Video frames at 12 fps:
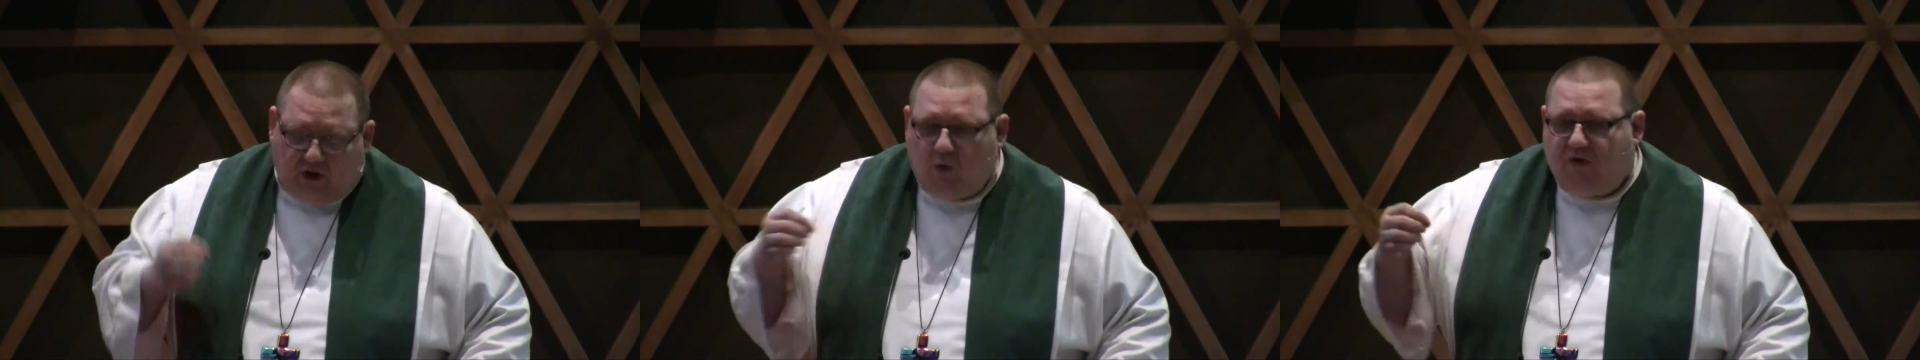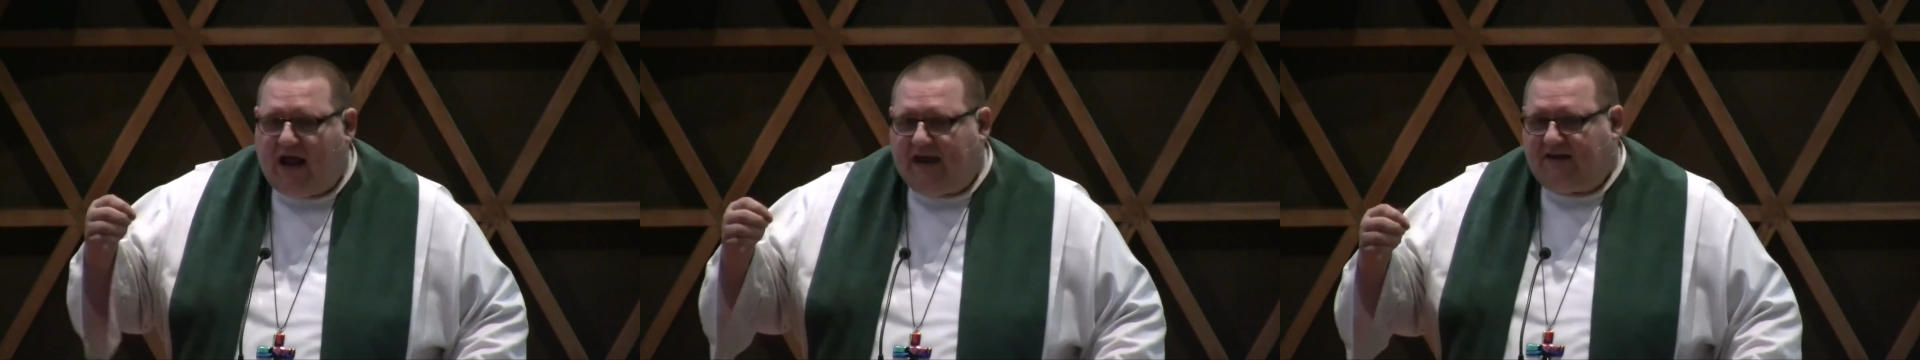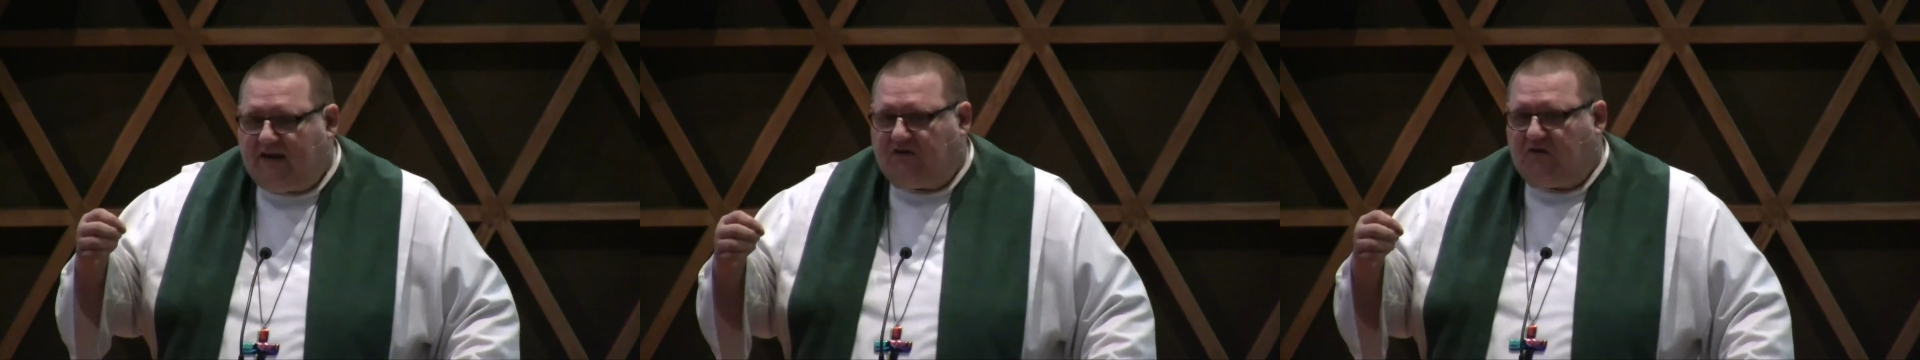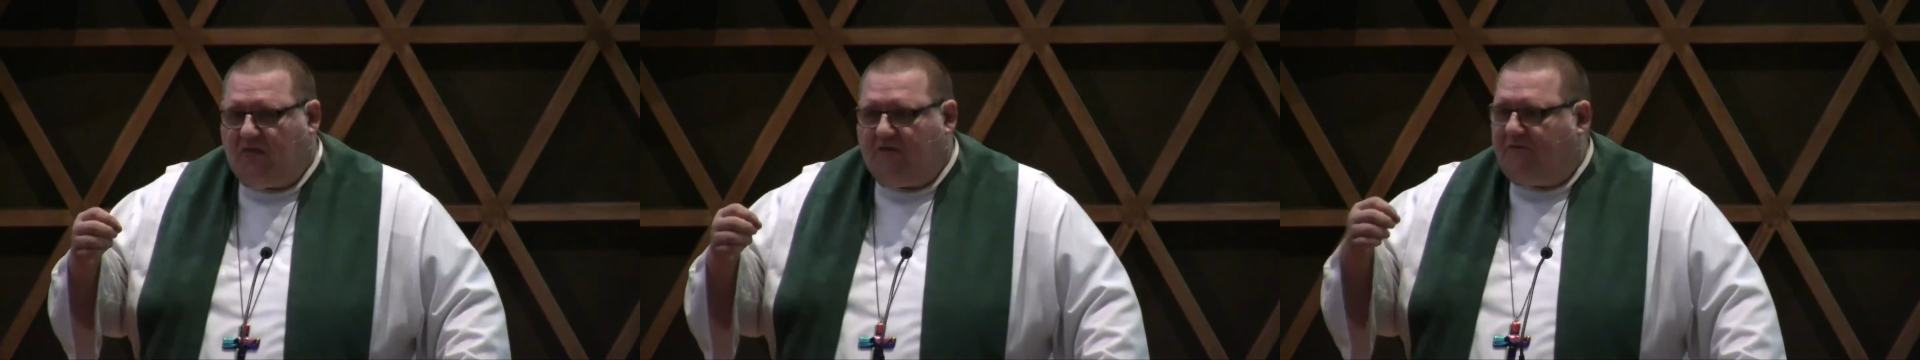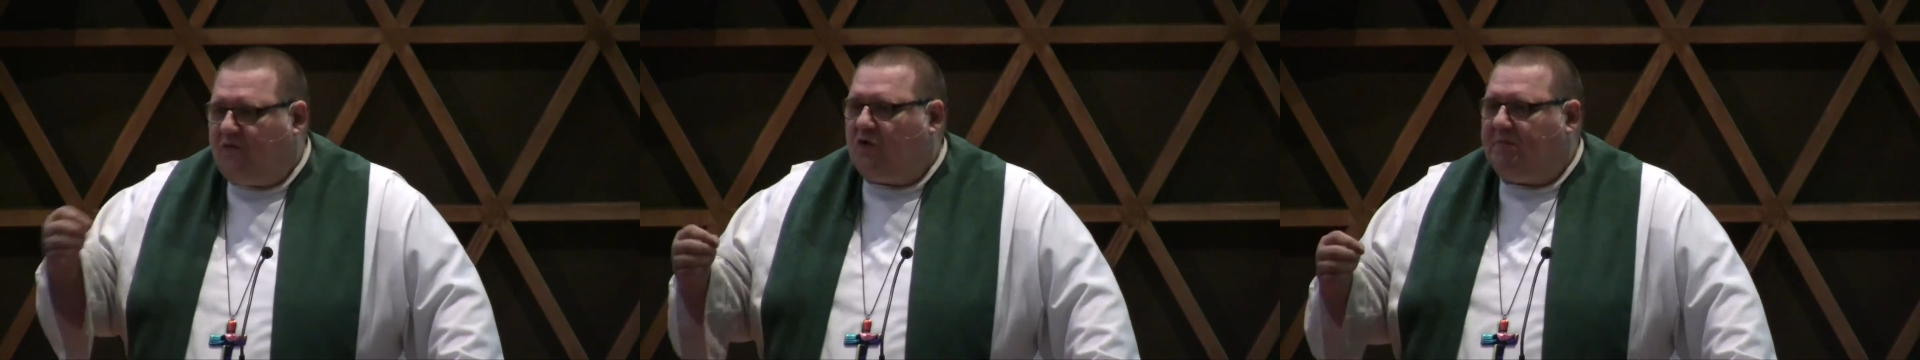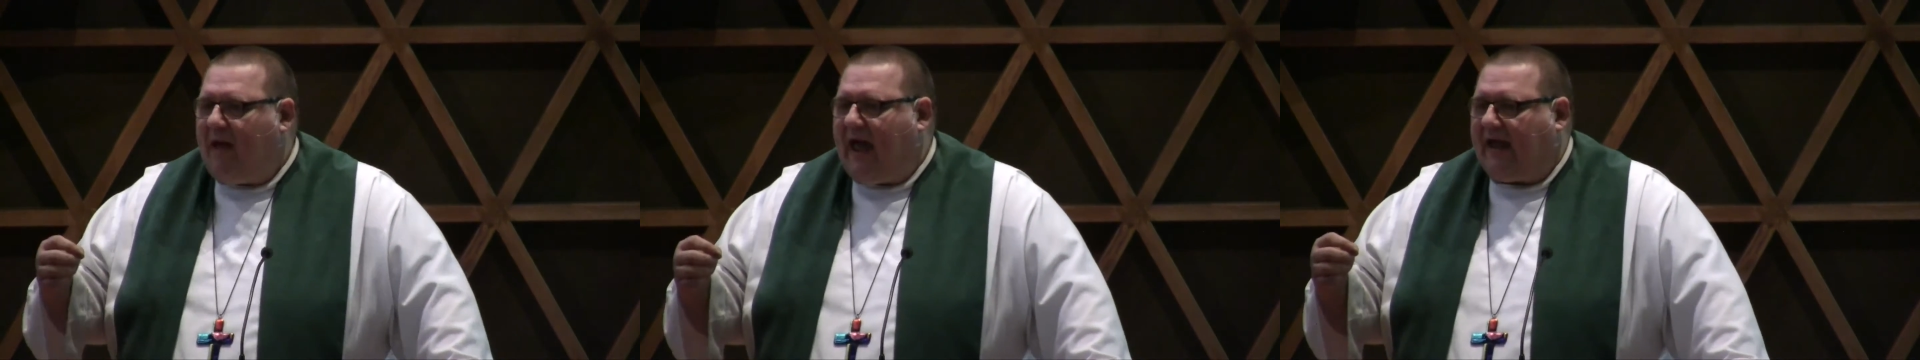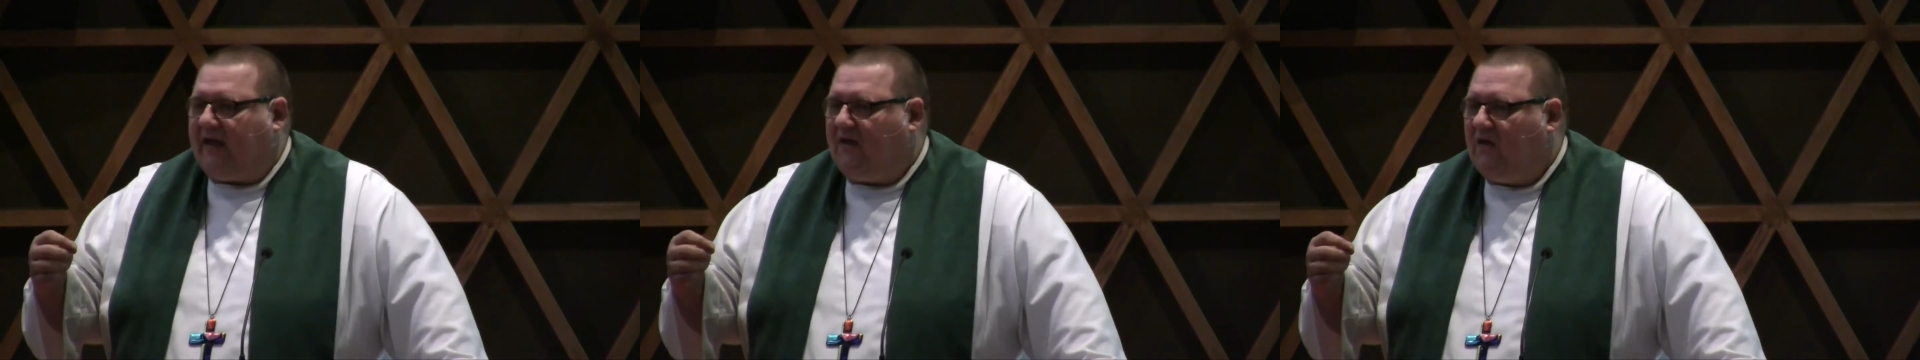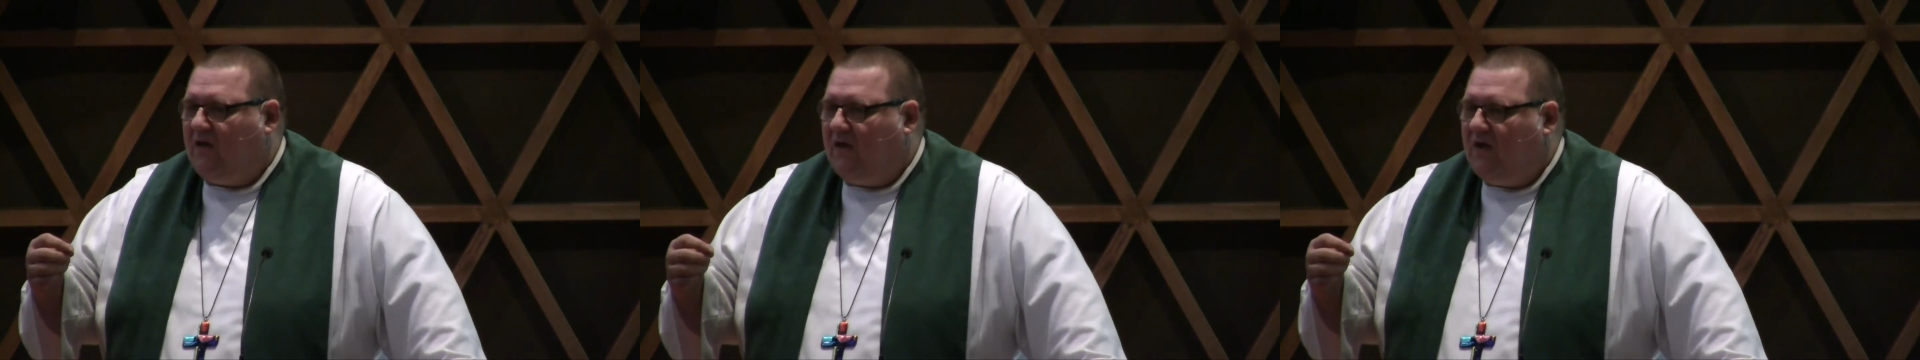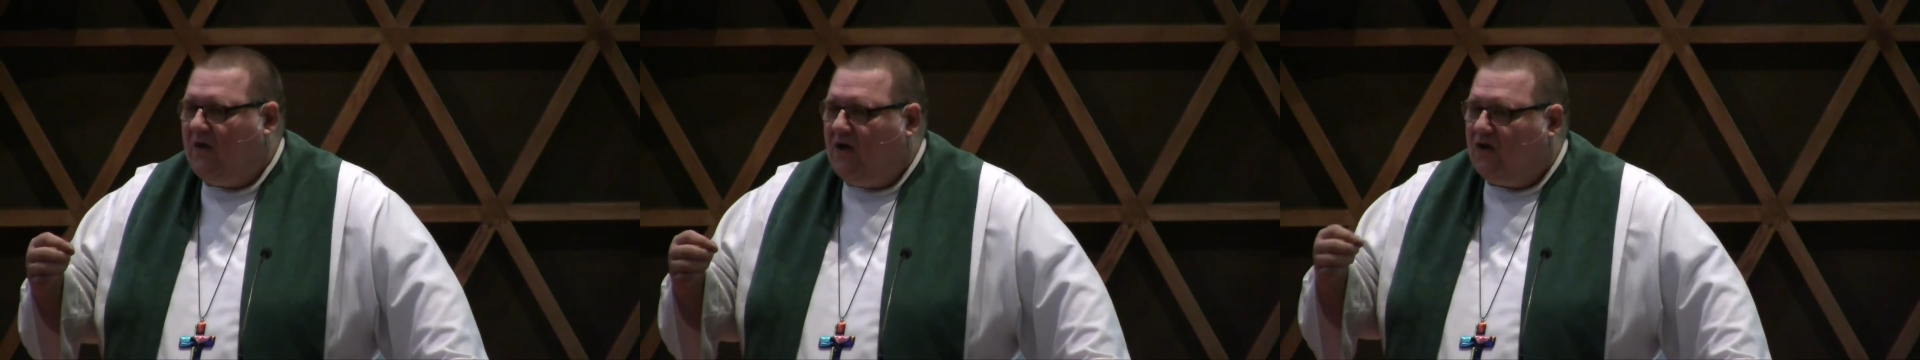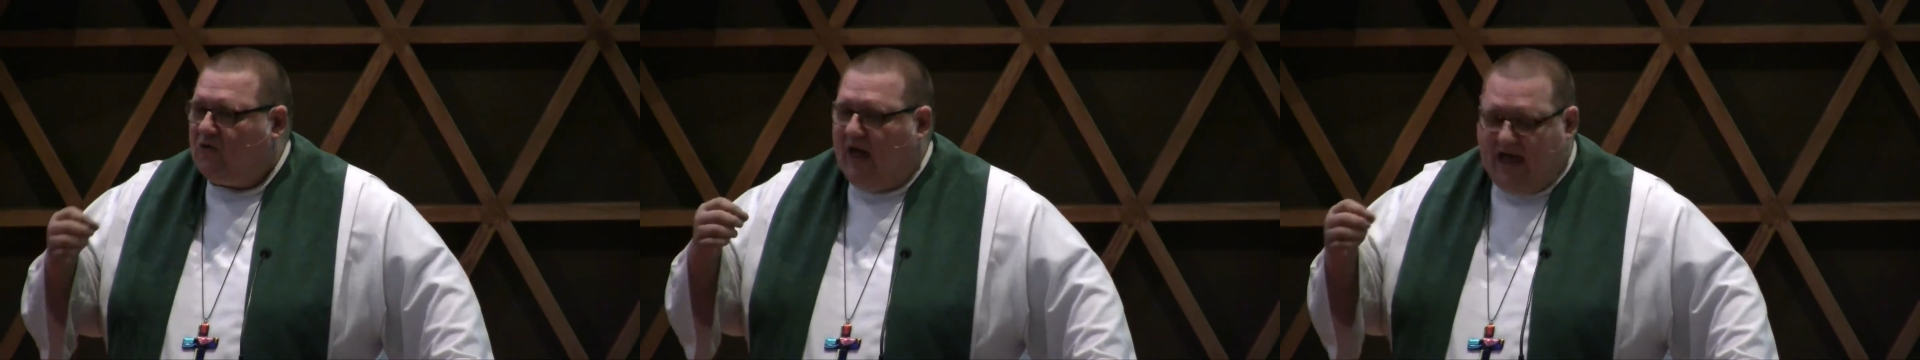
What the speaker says: donating to the food bank to